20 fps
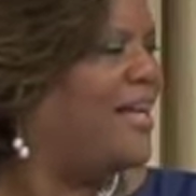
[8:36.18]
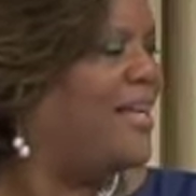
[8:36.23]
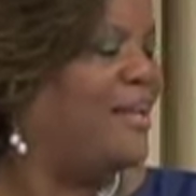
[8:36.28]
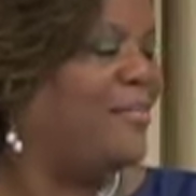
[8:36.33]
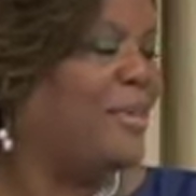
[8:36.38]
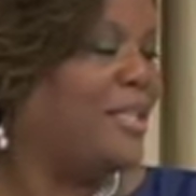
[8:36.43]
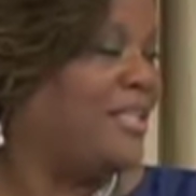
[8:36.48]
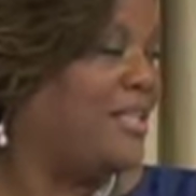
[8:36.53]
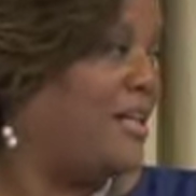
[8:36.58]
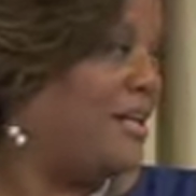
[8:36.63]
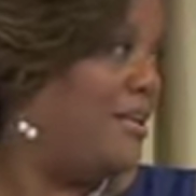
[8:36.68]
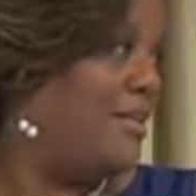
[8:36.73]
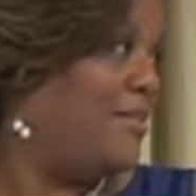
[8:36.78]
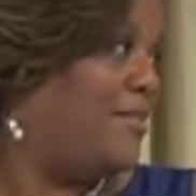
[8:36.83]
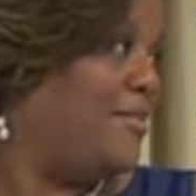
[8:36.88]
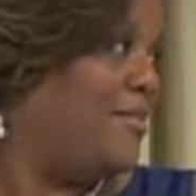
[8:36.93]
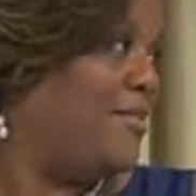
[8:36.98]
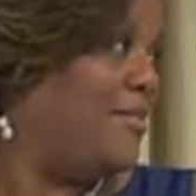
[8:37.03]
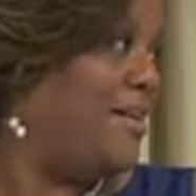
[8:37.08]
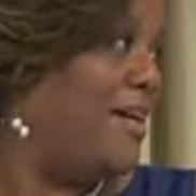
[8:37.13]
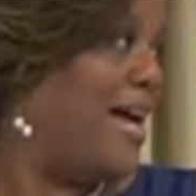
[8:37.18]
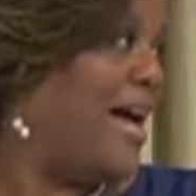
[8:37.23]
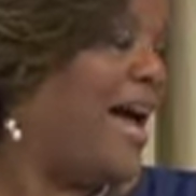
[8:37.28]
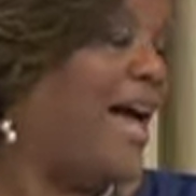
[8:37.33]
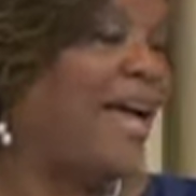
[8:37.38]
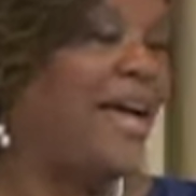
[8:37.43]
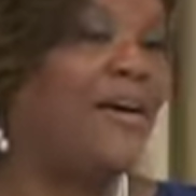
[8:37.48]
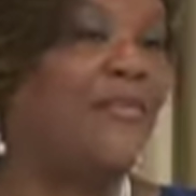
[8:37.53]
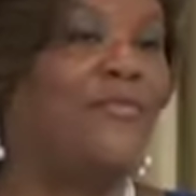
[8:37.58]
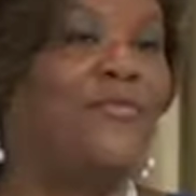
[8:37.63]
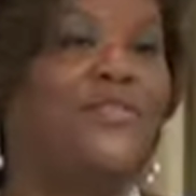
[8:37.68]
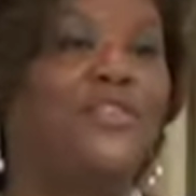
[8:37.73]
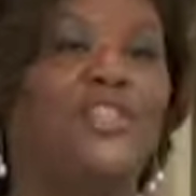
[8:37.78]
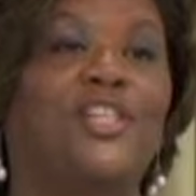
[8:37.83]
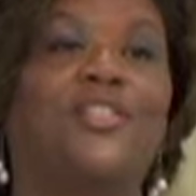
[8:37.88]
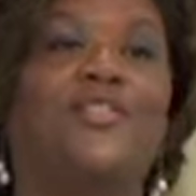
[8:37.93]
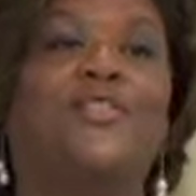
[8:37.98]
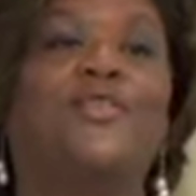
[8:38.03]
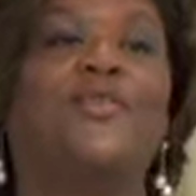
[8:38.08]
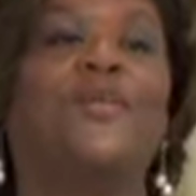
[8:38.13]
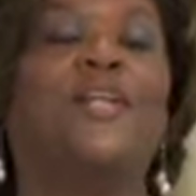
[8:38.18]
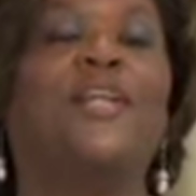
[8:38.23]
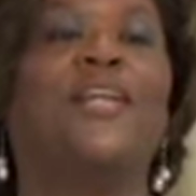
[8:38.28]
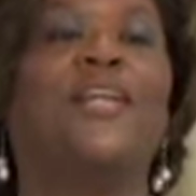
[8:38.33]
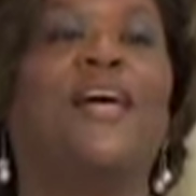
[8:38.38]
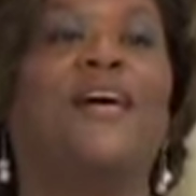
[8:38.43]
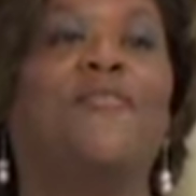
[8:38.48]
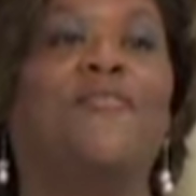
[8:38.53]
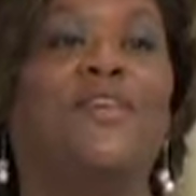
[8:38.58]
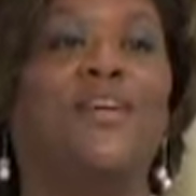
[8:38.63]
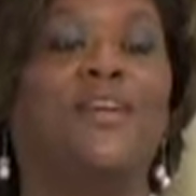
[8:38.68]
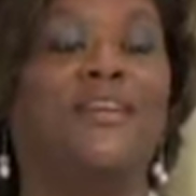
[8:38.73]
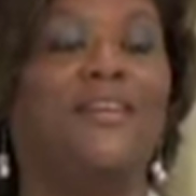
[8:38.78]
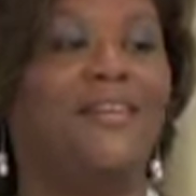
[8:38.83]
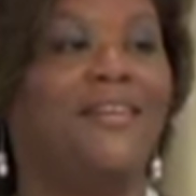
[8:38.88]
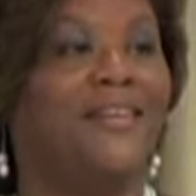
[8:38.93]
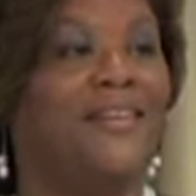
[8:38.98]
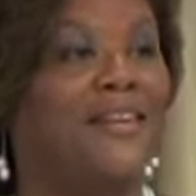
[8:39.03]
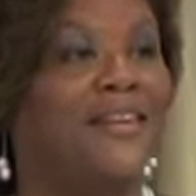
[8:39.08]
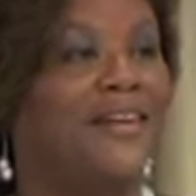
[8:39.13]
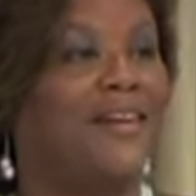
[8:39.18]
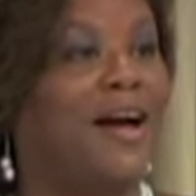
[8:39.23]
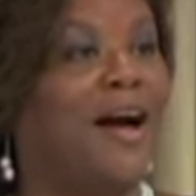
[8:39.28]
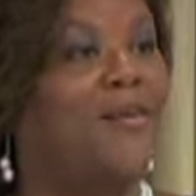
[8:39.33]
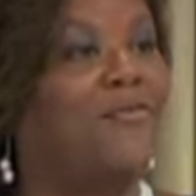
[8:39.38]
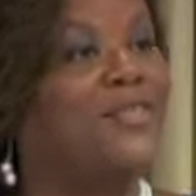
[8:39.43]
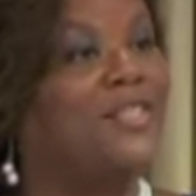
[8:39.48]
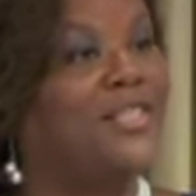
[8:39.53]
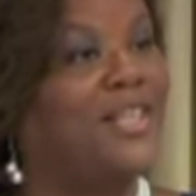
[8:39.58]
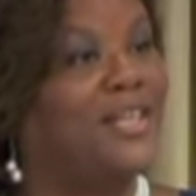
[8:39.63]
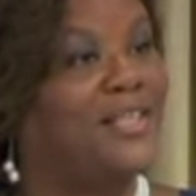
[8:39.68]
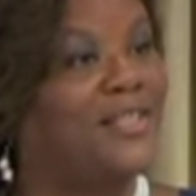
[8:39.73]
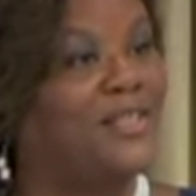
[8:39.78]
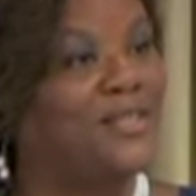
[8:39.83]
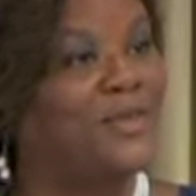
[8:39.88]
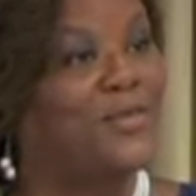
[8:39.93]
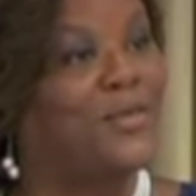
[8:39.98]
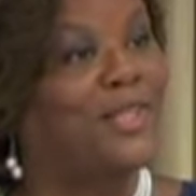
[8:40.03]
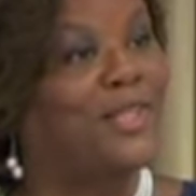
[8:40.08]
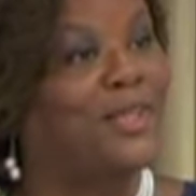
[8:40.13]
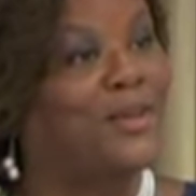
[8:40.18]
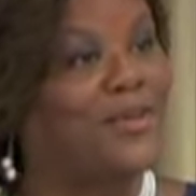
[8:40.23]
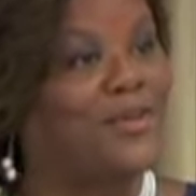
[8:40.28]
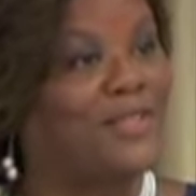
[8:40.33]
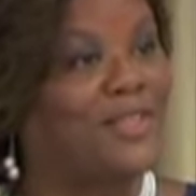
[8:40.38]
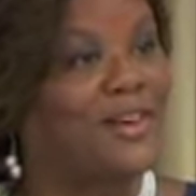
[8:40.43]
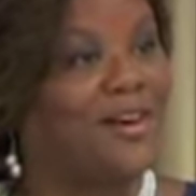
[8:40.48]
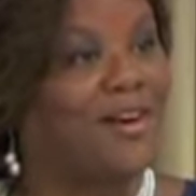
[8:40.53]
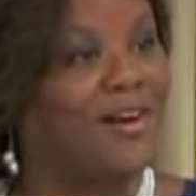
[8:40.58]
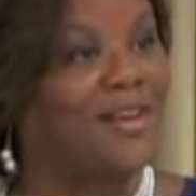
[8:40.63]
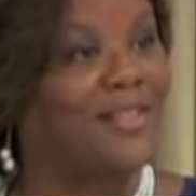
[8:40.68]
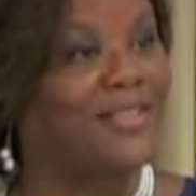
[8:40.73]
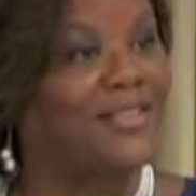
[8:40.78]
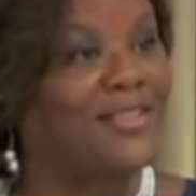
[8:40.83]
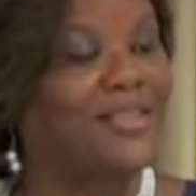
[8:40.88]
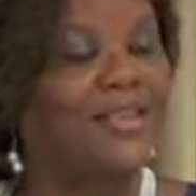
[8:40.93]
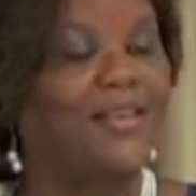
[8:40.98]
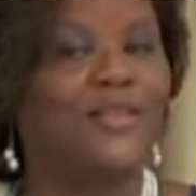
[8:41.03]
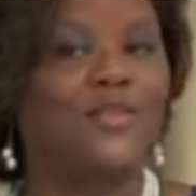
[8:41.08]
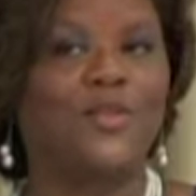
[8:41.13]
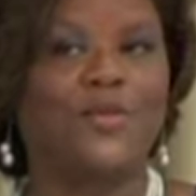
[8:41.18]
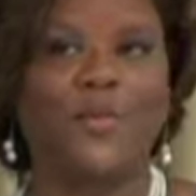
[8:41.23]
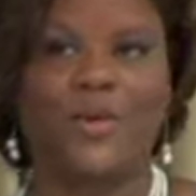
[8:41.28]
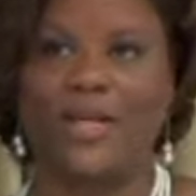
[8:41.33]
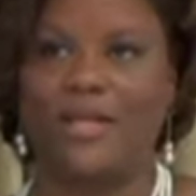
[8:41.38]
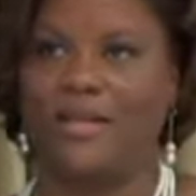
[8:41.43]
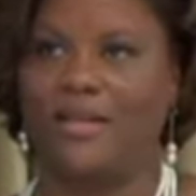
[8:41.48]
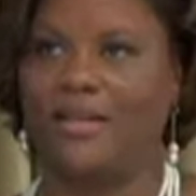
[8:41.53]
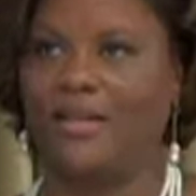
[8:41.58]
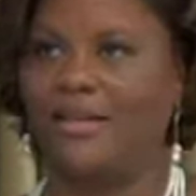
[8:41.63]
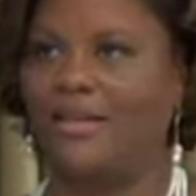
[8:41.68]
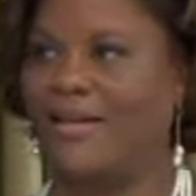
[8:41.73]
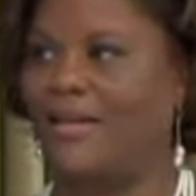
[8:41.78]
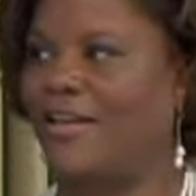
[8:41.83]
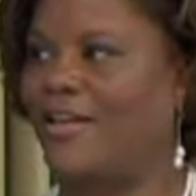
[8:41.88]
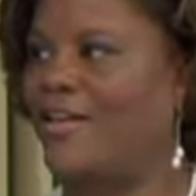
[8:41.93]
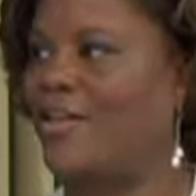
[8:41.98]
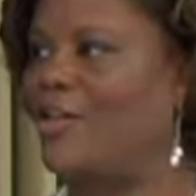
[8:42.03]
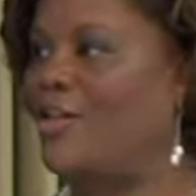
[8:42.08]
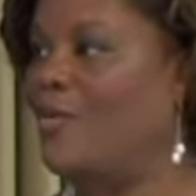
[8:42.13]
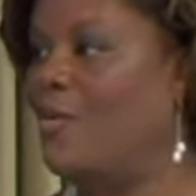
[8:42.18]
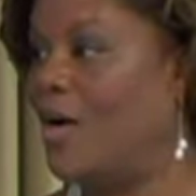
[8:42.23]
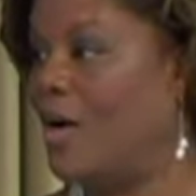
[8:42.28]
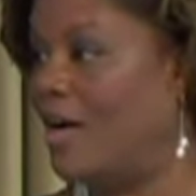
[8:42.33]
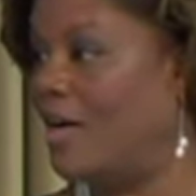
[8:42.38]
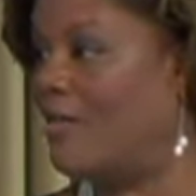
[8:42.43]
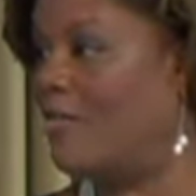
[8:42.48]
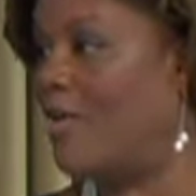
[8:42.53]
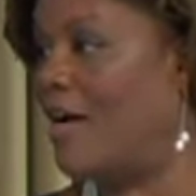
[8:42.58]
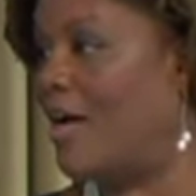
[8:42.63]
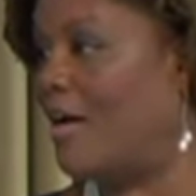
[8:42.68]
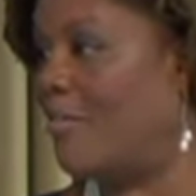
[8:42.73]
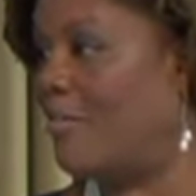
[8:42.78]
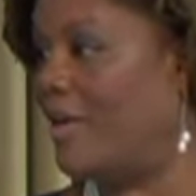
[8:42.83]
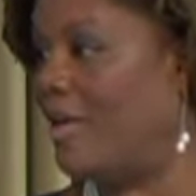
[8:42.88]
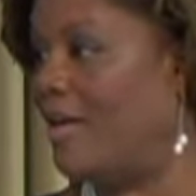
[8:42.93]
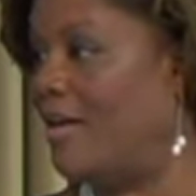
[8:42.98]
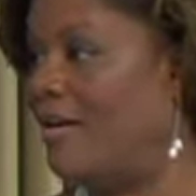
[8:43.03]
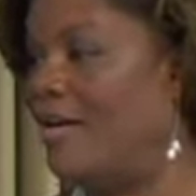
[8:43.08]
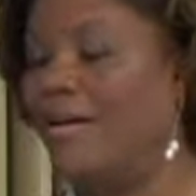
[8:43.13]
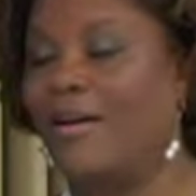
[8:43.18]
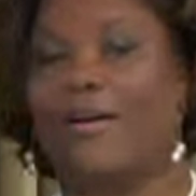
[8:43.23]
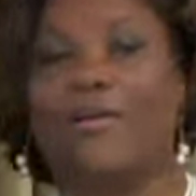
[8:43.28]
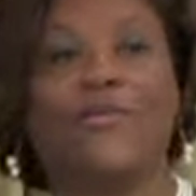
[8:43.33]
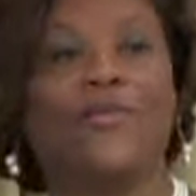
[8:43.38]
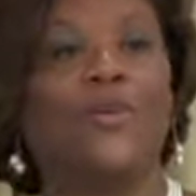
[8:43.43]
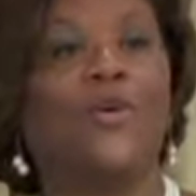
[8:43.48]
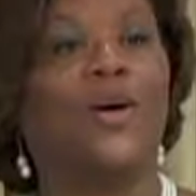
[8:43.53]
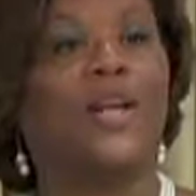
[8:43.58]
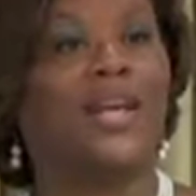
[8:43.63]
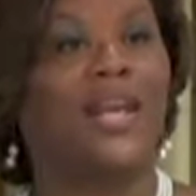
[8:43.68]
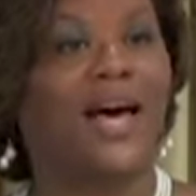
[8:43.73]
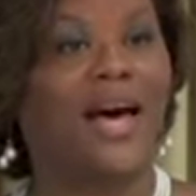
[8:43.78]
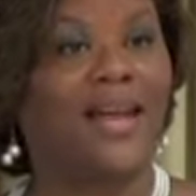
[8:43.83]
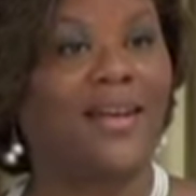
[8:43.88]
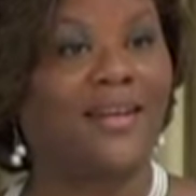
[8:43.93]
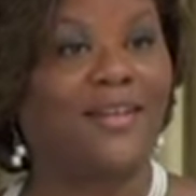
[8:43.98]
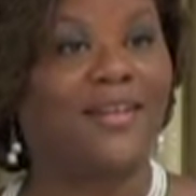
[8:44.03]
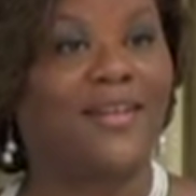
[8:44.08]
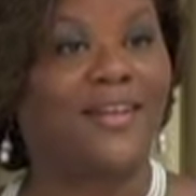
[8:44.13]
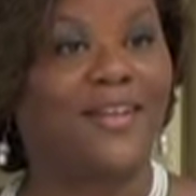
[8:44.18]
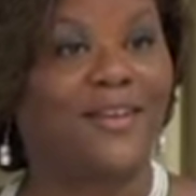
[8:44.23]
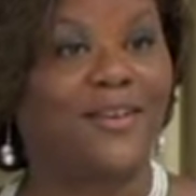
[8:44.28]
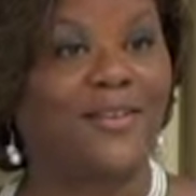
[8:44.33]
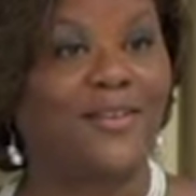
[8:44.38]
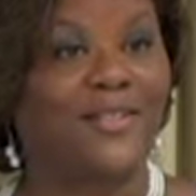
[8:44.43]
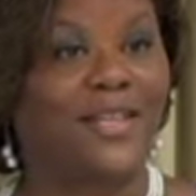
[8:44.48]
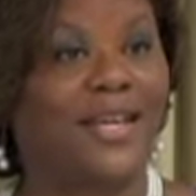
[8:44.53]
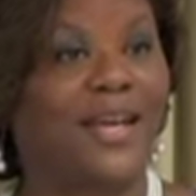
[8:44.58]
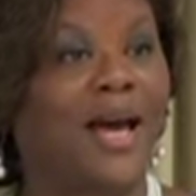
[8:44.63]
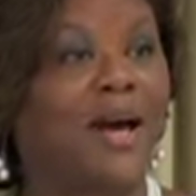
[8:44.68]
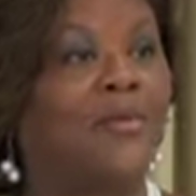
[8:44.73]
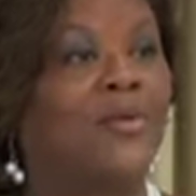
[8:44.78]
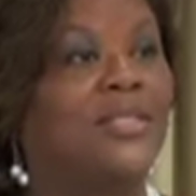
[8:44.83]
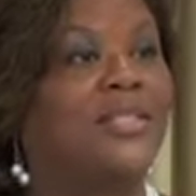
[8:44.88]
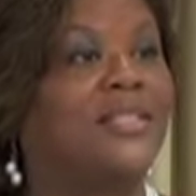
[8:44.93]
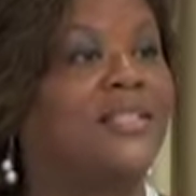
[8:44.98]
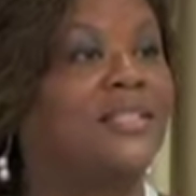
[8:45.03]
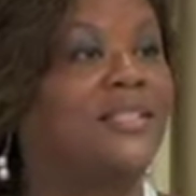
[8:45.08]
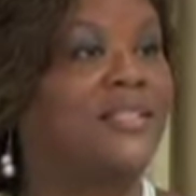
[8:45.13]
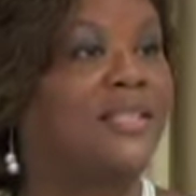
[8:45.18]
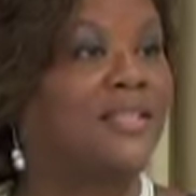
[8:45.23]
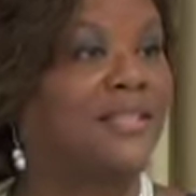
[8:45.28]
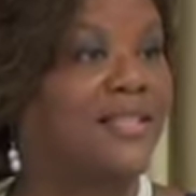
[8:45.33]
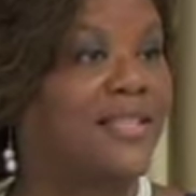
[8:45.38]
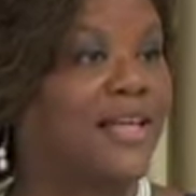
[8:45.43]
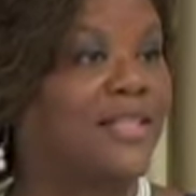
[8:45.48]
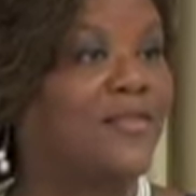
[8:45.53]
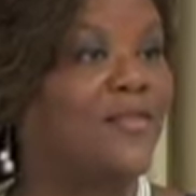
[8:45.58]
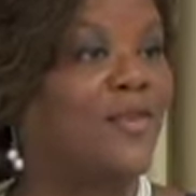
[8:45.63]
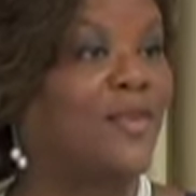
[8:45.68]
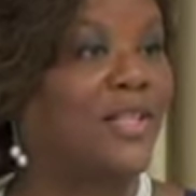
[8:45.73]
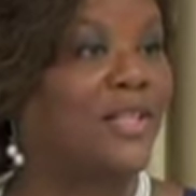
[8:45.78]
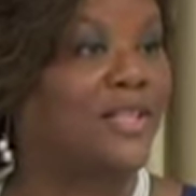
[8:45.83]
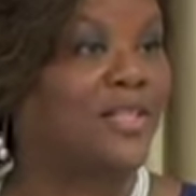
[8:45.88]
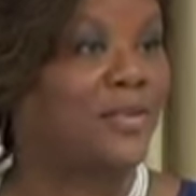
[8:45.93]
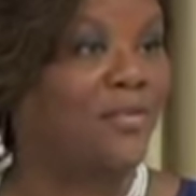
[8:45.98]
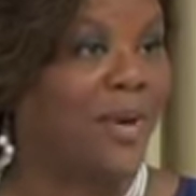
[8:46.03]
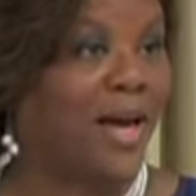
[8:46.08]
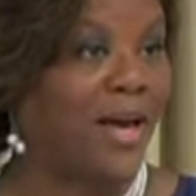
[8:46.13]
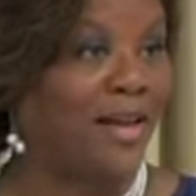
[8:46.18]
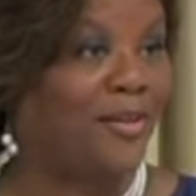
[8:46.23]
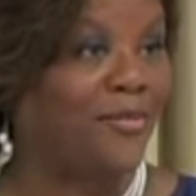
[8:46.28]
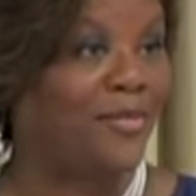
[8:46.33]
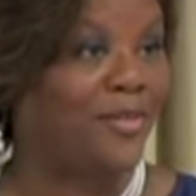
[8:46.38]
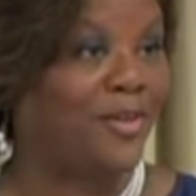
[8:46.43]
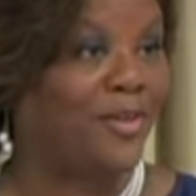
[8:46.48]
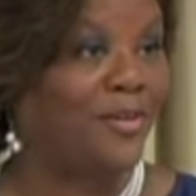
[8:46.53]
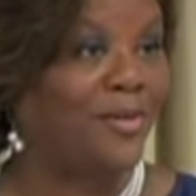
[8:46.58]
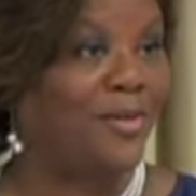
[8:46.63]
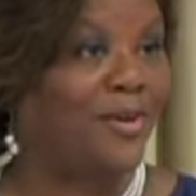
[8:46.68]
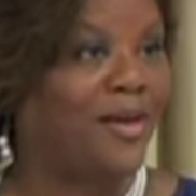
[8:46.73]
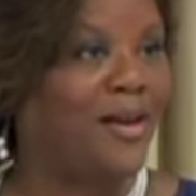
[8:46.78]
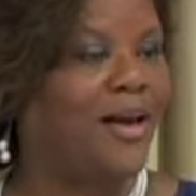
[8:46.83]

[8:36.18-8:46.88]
Let me tell you, I have gentle and loving conversations with those thoughts. Sweetie, you hung around me for a lot of years, and I was successful in spite of you.